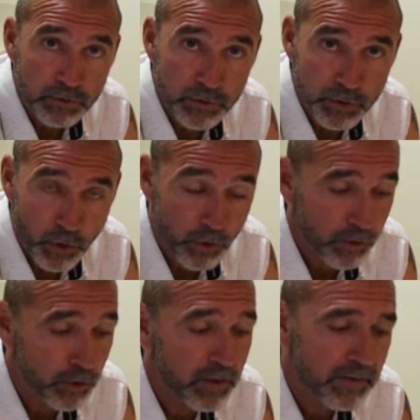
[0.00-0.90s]

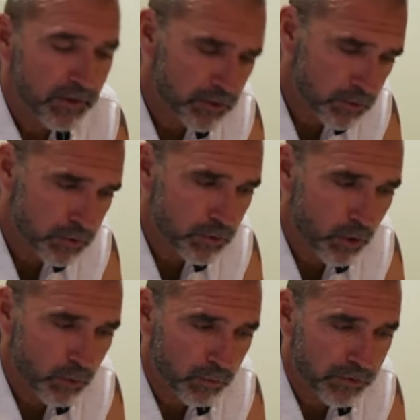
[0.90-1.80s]
starter that you
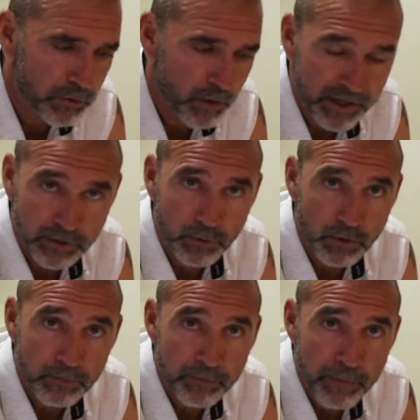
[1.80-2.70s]
start with your einkorn.